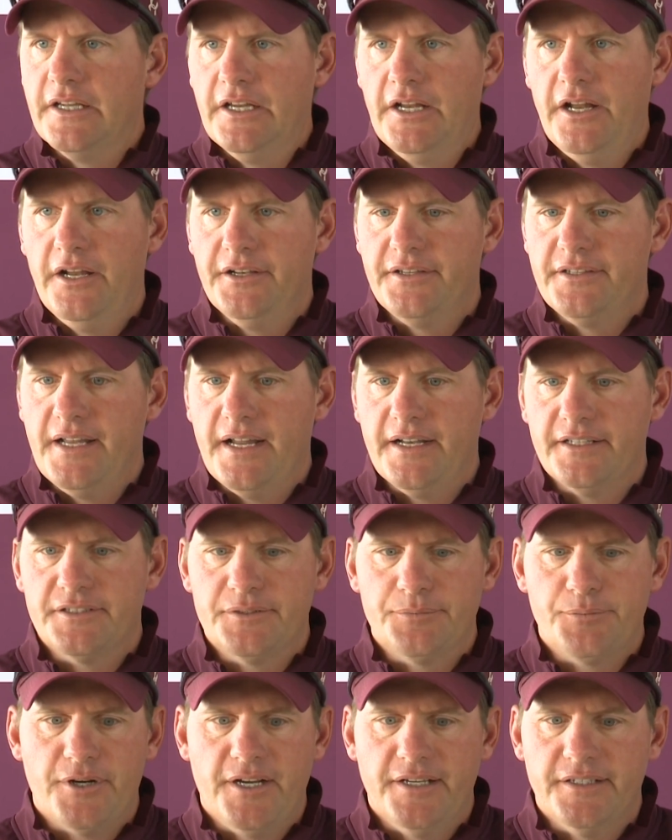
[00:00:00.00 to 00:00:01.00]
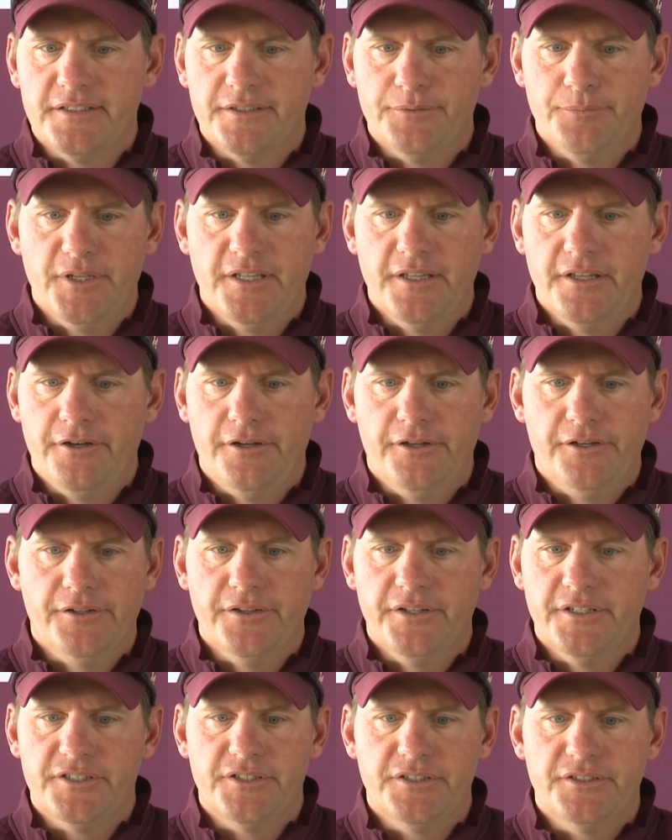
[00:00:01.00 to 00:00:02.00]
And not a surprise to me at all
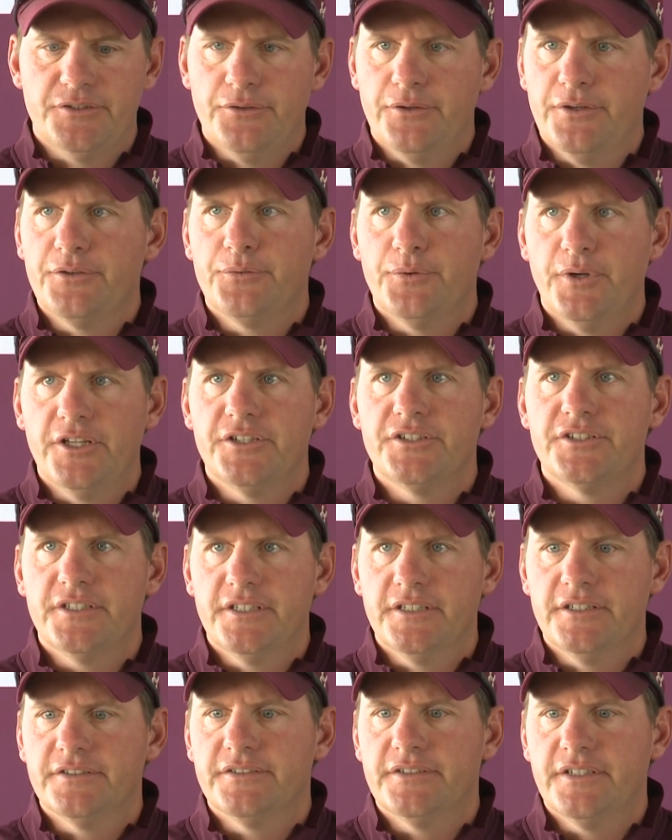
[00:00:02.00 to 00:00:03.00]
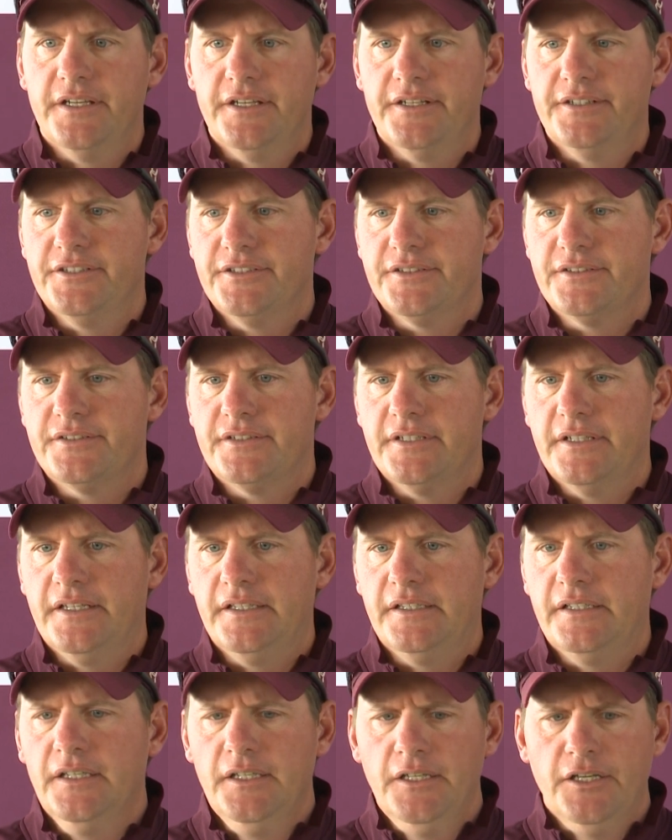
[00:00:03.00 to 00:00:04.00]
that she's doing as well as she is, and just
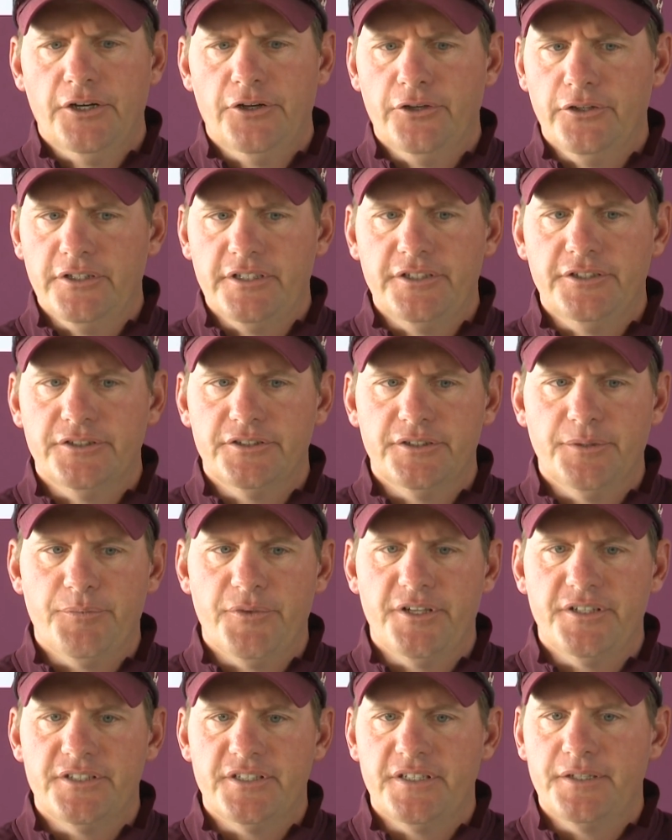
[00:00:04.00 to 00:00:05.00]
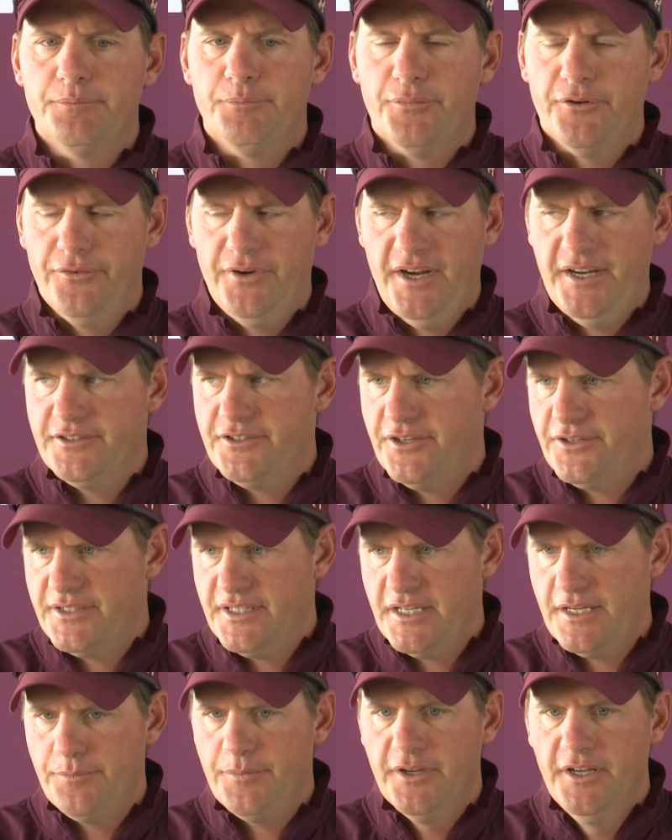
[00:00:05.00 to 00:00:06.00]
her leadership that she provides our
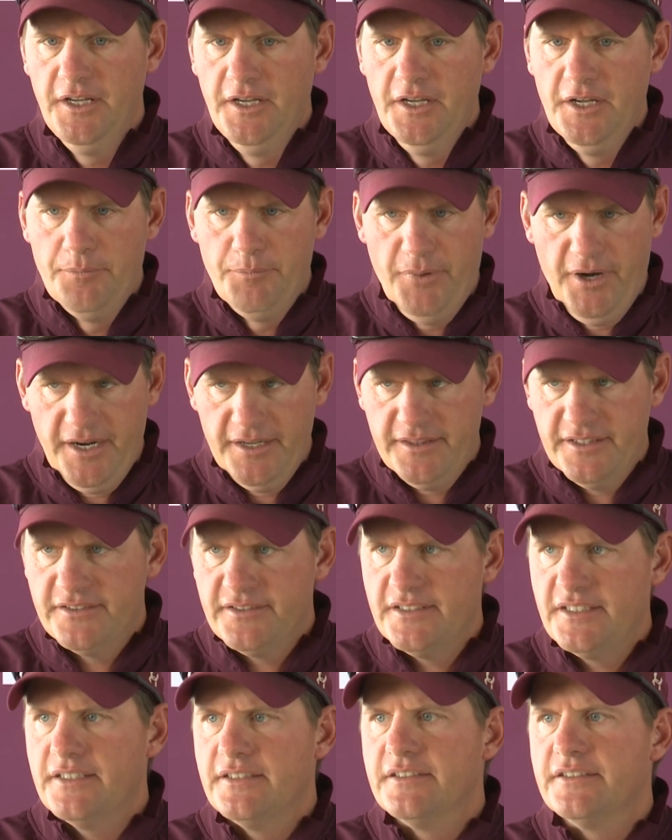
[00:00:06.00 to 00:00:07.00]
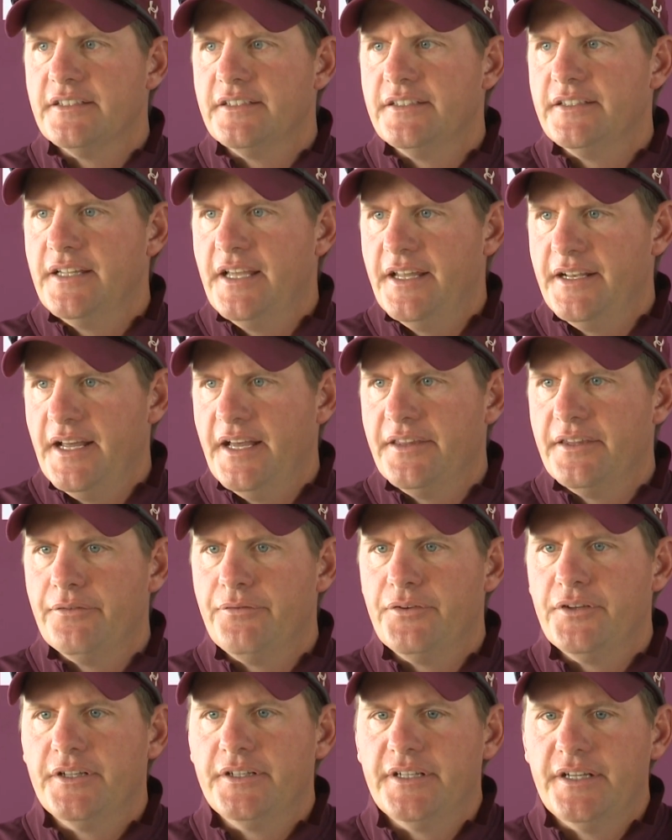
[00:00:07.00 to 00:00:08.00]
team behind the scenes and on the
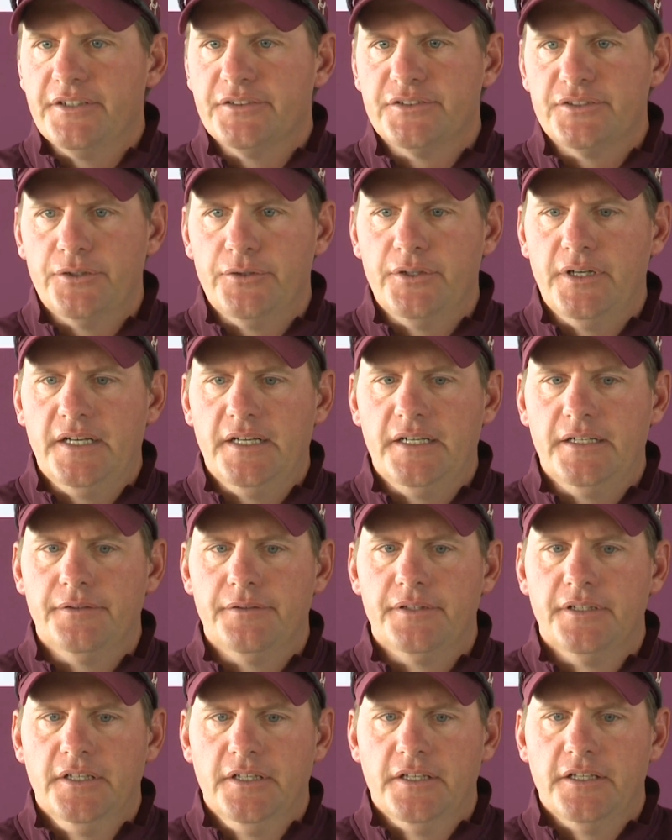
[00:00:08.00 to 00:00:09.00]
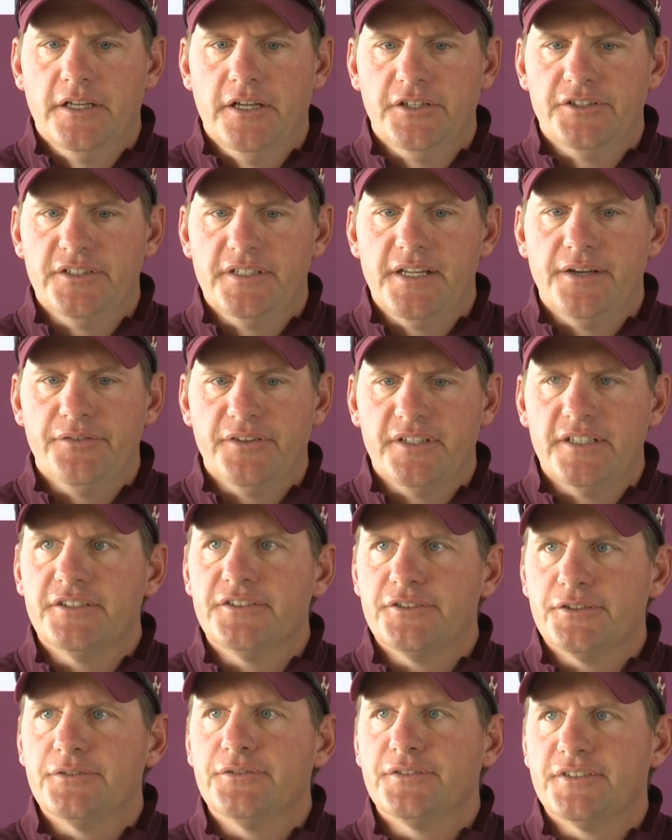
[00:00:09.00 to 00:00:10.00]
field also, yeah, she definitely
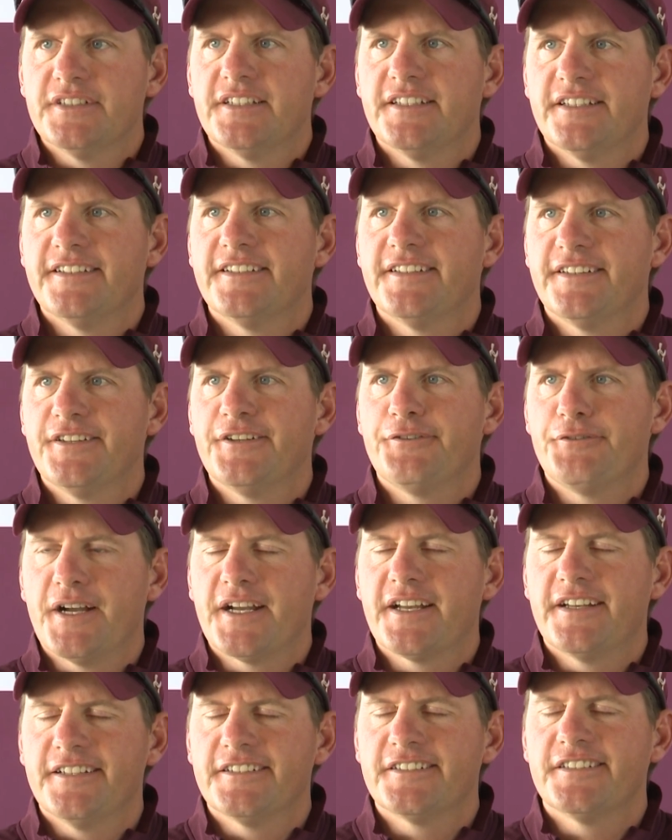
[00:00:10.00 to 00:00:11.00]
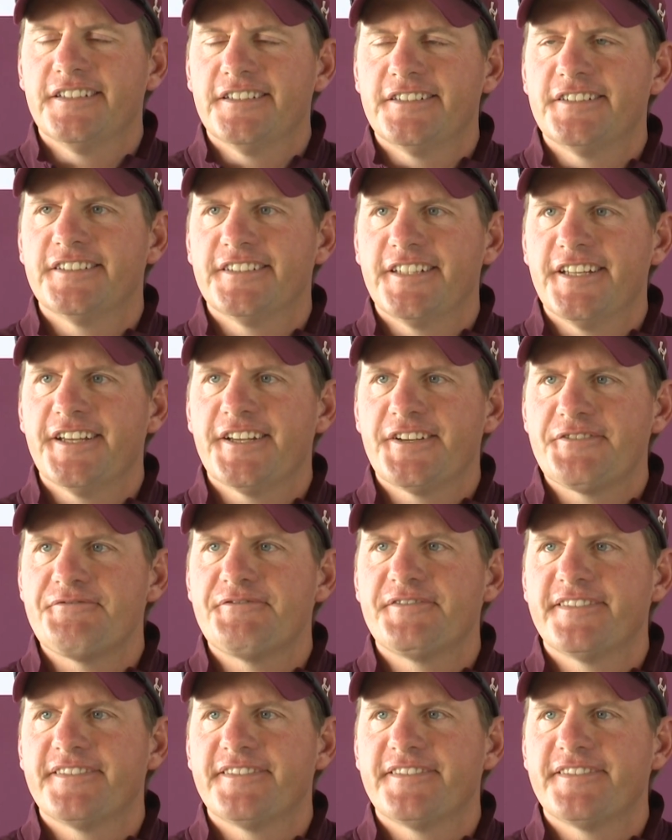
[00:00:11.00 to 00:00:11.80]
deserves the recognition that she's getting.